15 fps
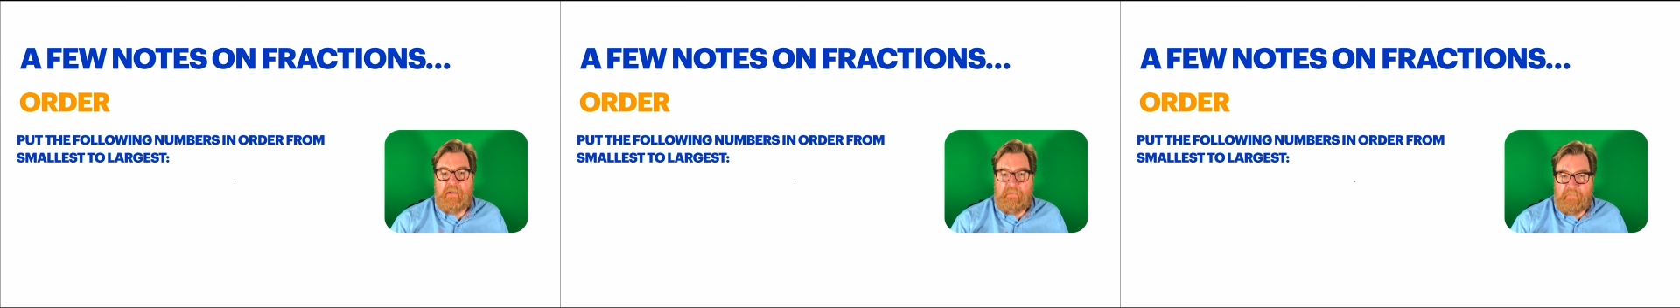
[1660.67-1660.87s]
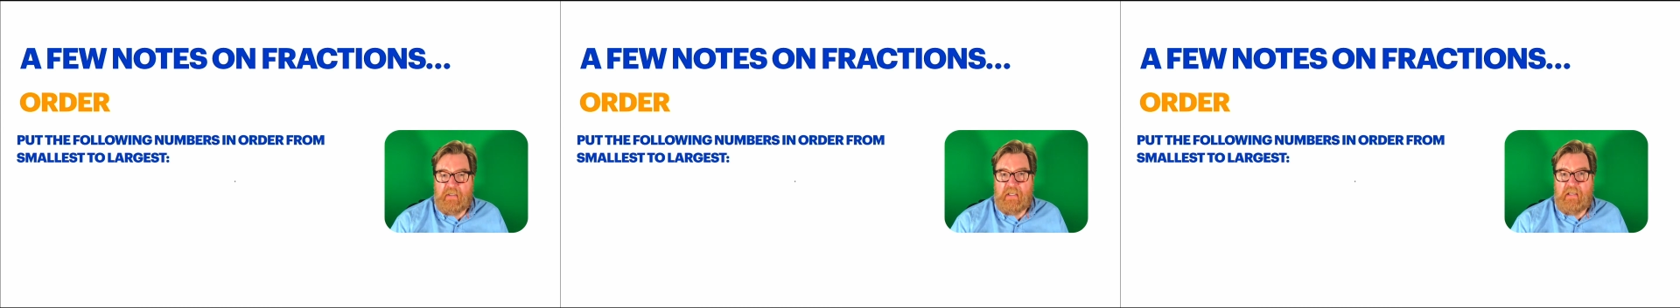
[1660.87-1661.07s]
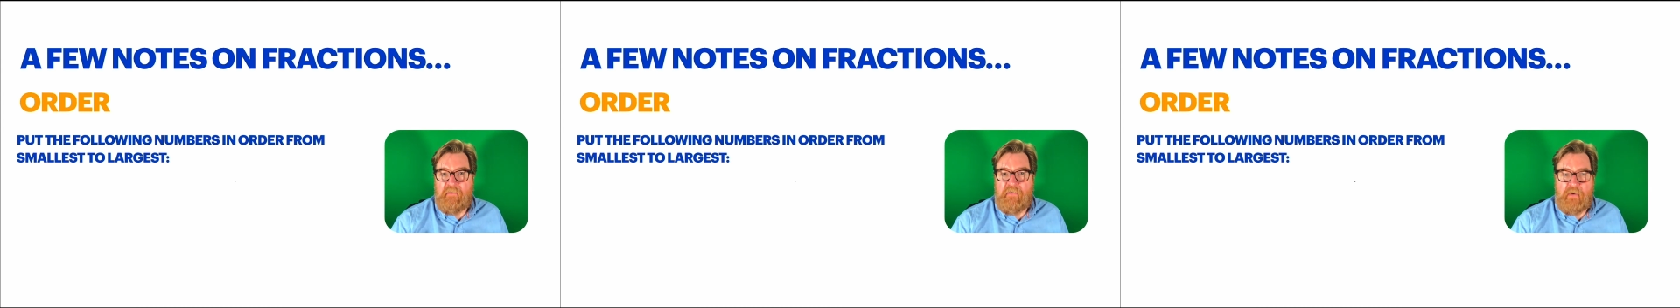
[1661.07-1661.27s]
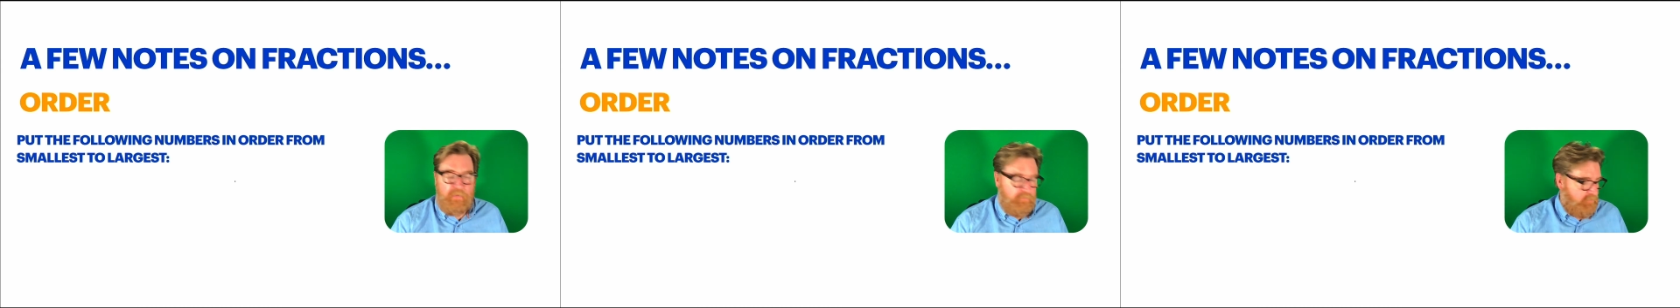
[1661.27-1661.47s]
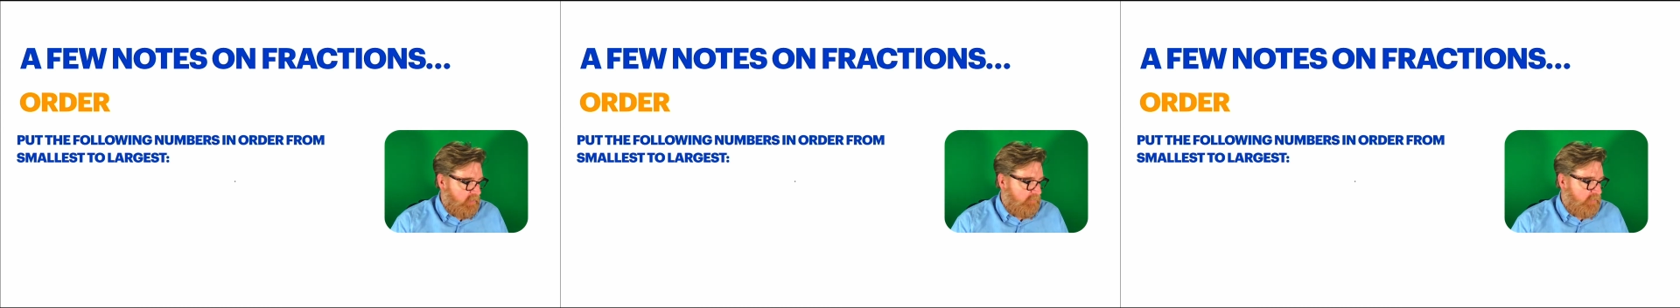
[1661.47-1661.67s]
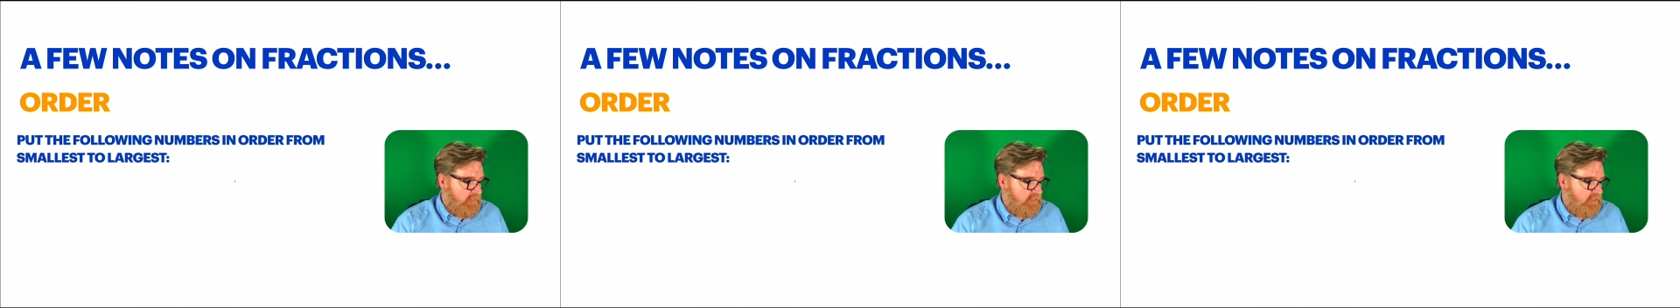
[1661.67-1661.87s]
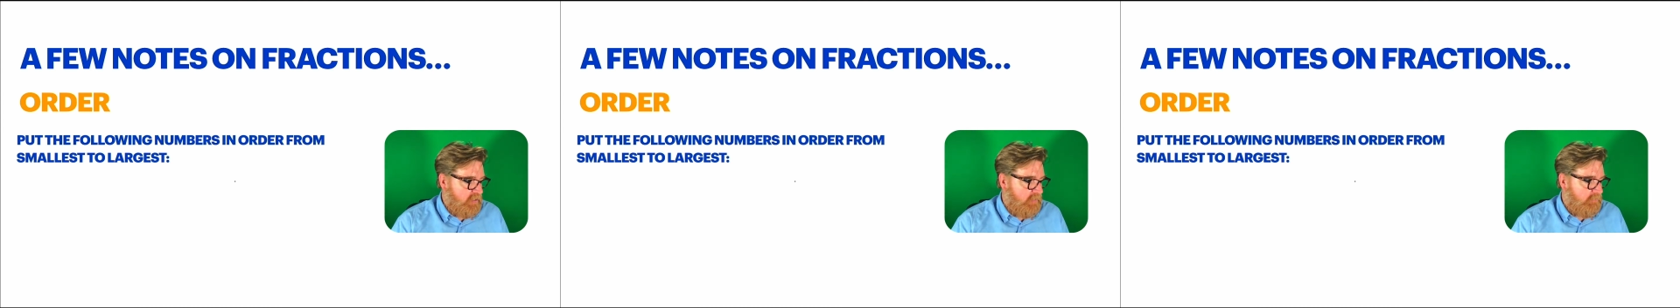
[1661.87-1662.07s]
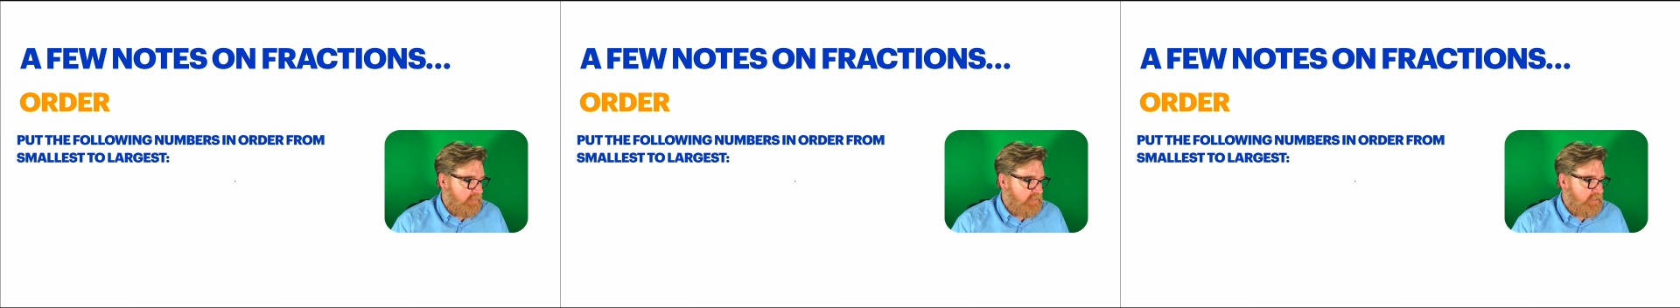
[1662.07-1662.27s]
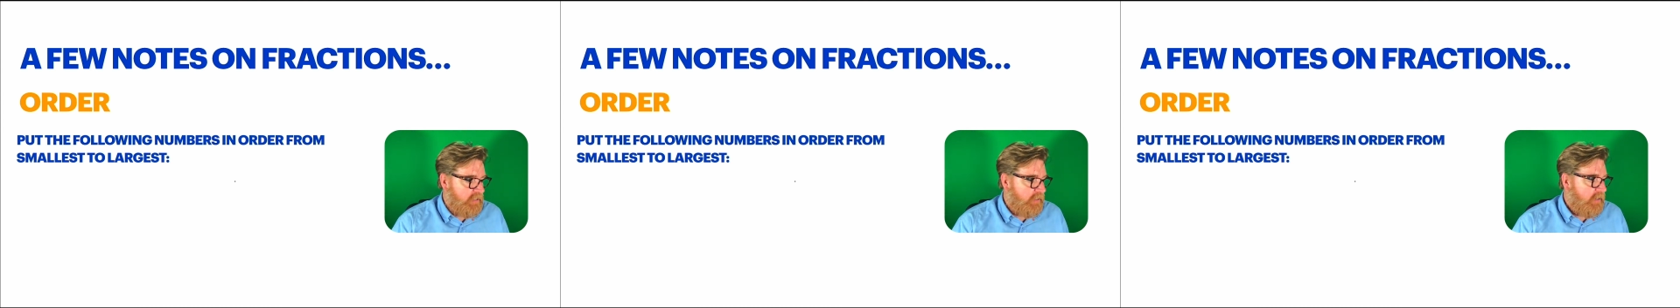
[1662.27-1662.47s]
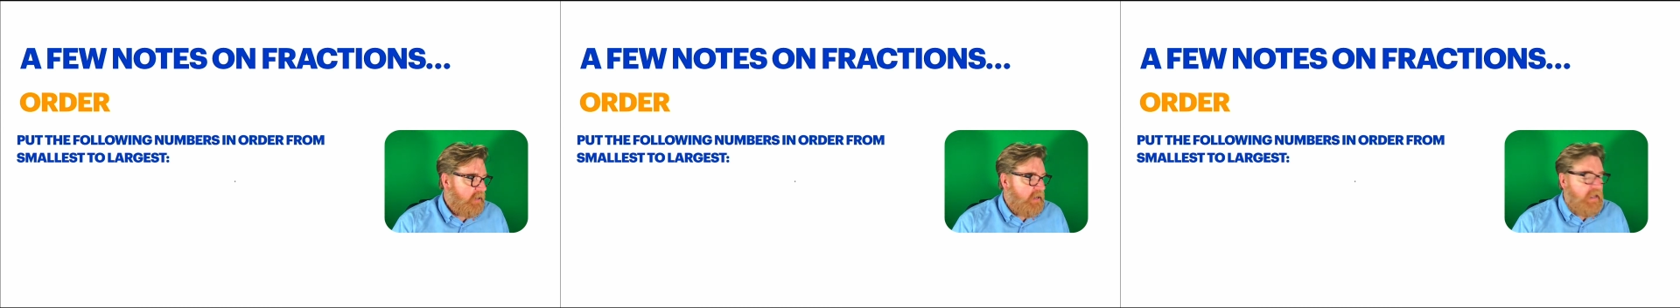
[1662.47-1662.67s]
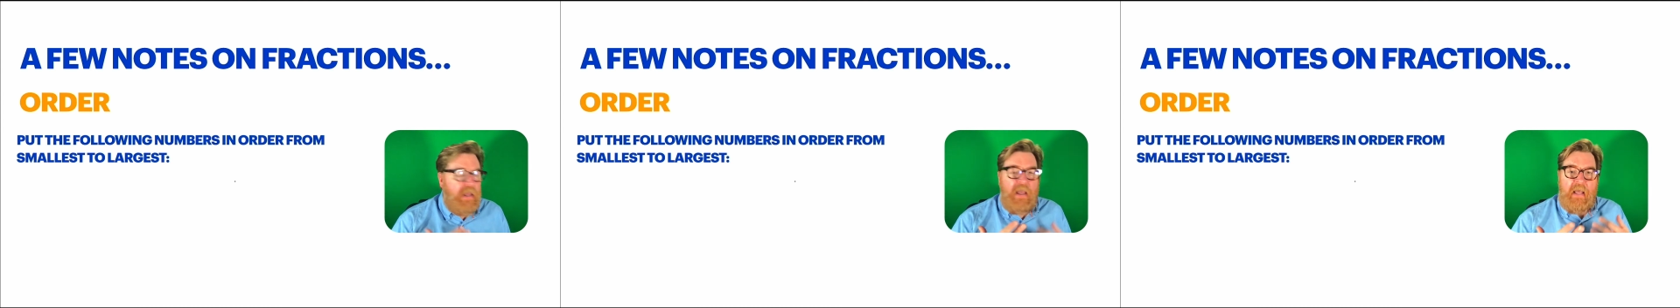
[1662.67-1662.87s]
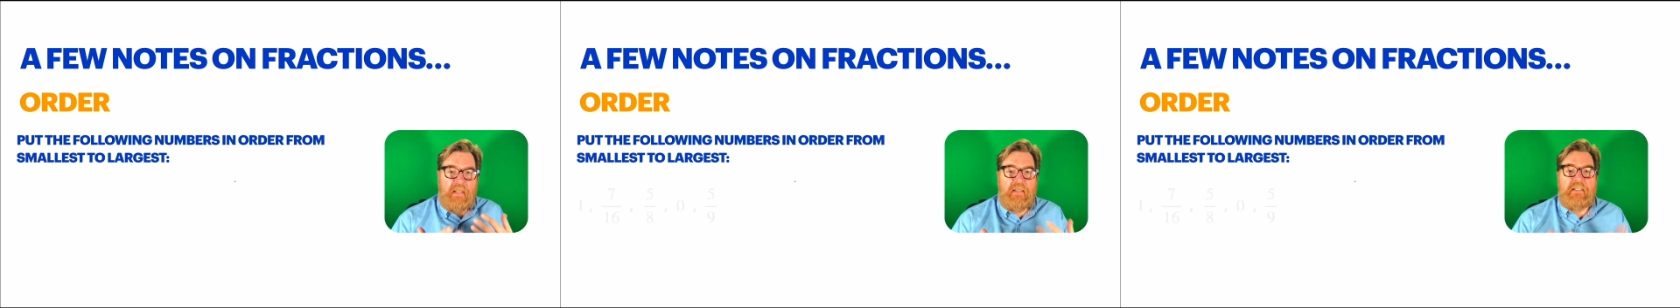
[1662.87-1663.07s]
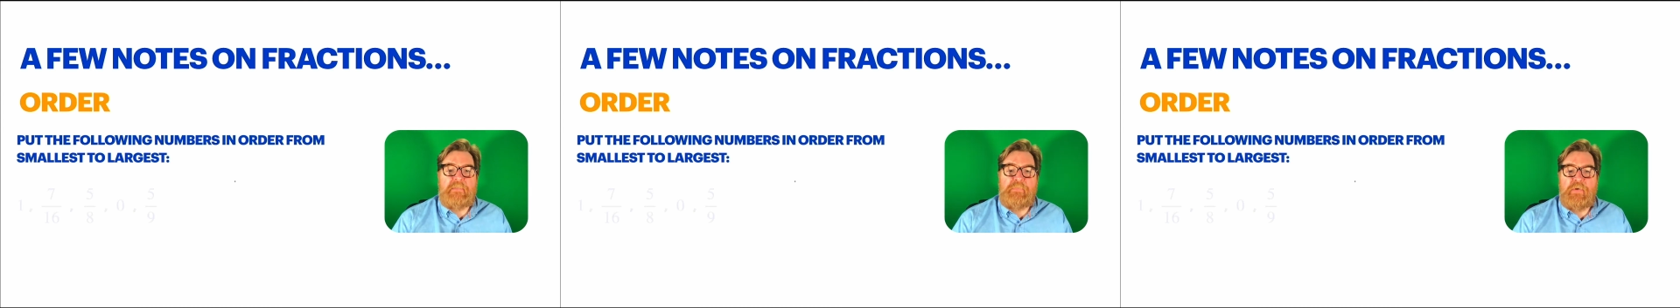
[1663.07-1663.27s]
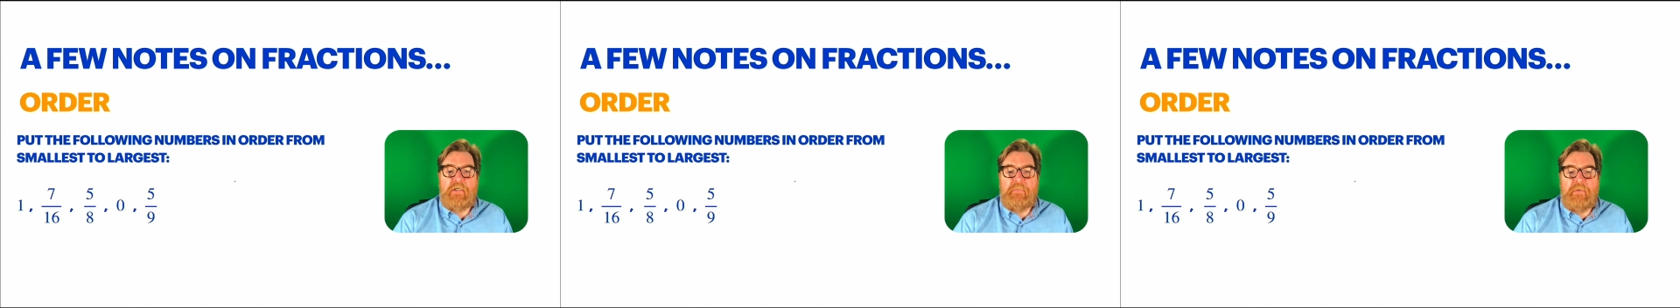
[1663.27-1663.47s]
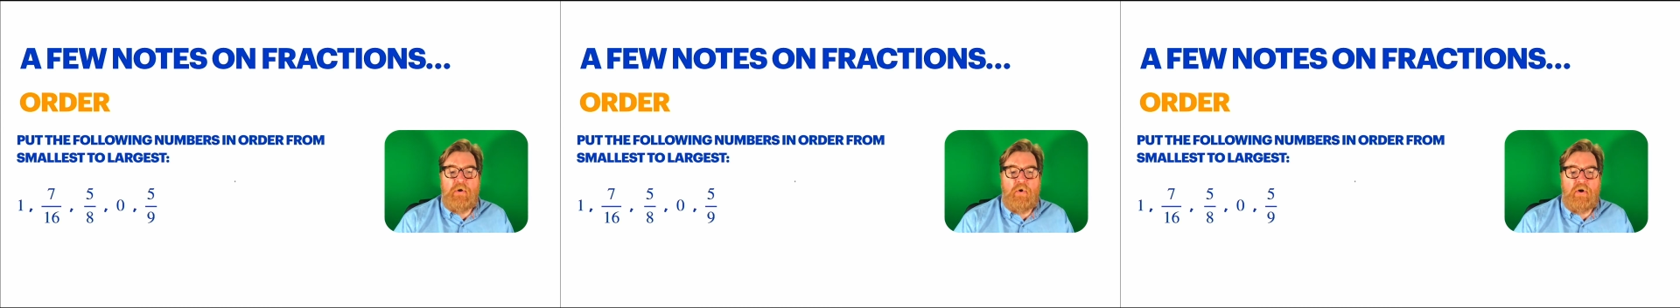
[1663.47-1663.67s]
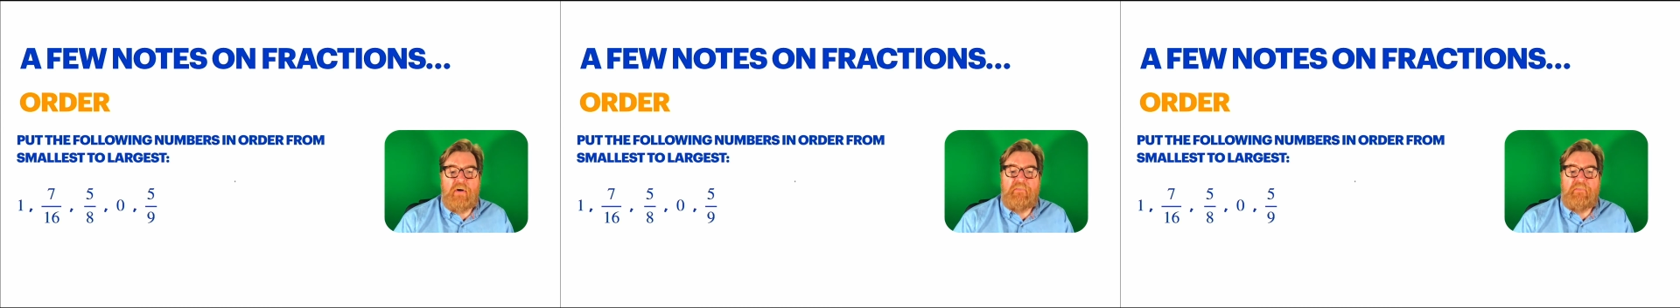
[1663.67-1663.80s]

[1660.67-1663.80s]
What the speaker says: I'm going to give you a bunch of numbers here. And let's put them in order